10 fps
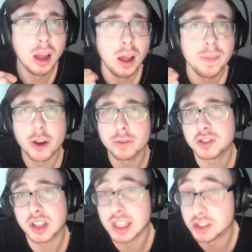that
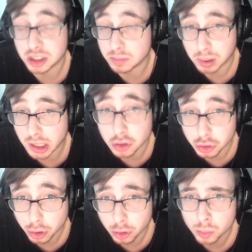obviously is simply
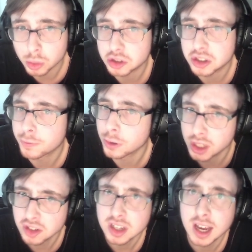untrue. What's different
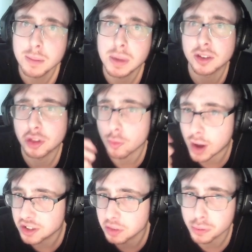this time is the
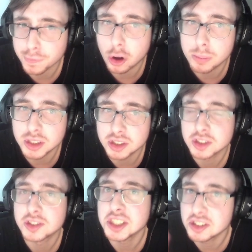rise in performance
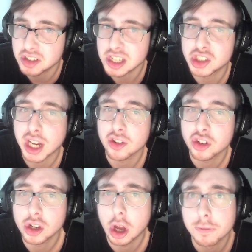since the
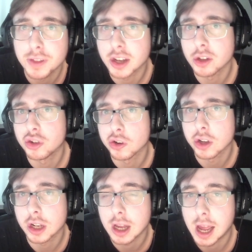injection of their new
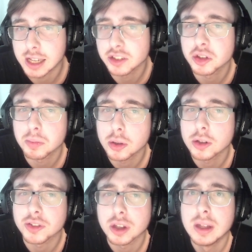jungler and
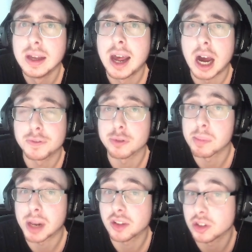support. After
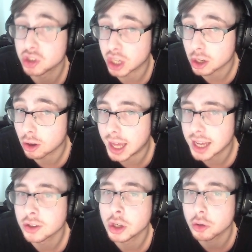replacing
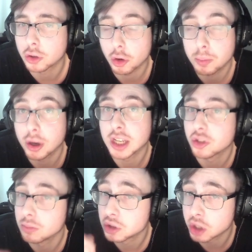Czekolad, Nuke Duck put in
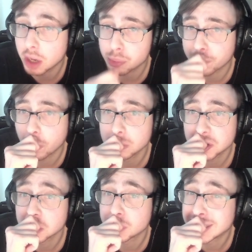some solid
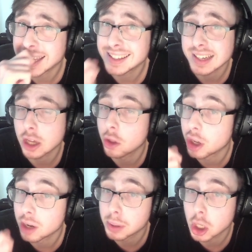performances, particularly on the
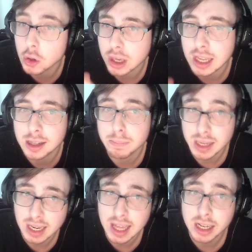LeBlanc in the
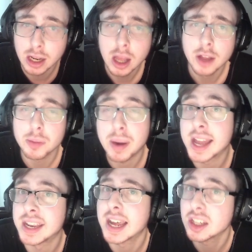mid lane, to pair
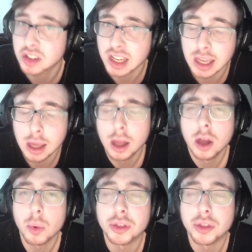nicely with